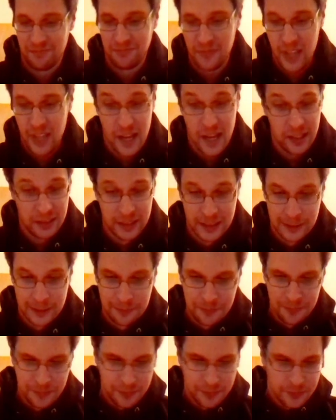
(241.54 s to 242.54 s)
yeah.
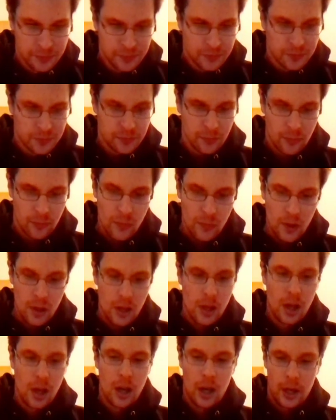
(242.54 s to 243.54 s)

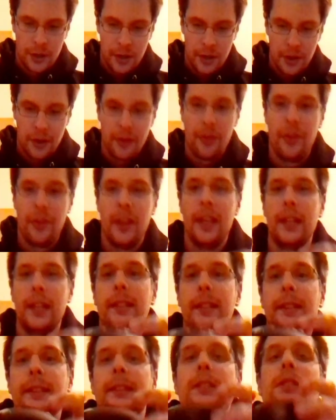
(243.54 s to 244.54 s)
Another
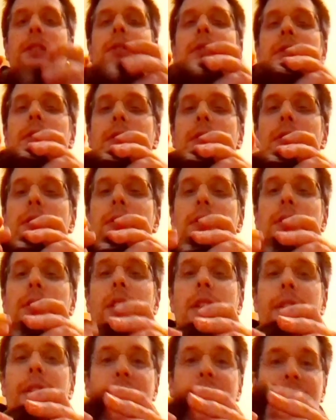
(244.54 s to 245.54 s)
thing,
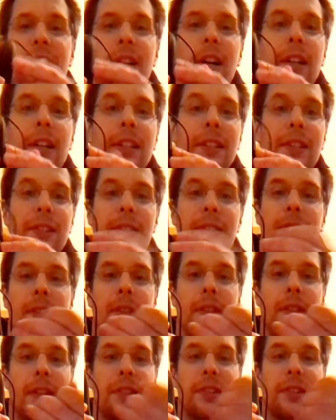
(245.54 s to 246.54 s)
the sides.
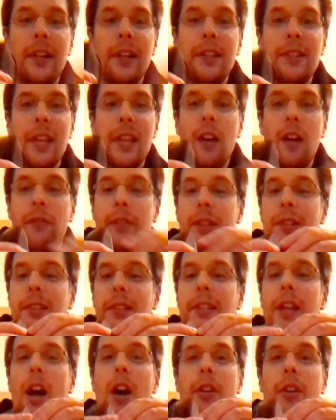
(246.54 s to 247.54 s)
The sides
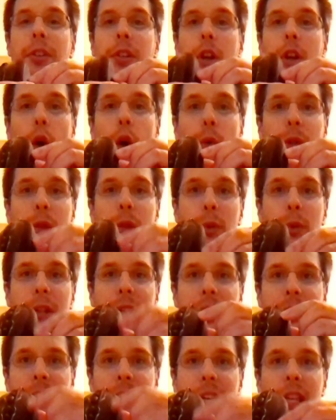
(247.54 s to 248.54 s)
obviously aren't coated with the
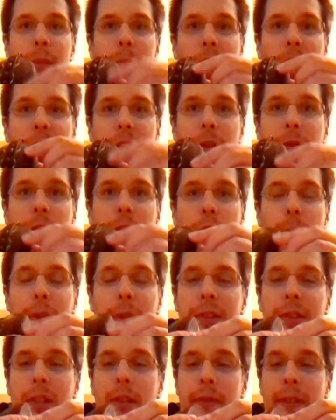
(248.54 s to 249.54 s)
same hydrophobic
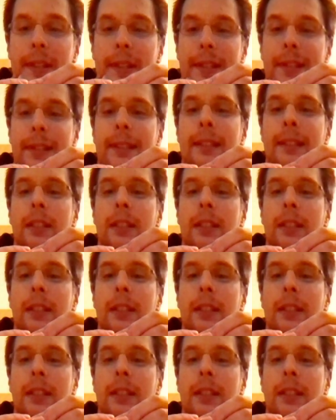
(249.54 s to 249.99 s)
surface,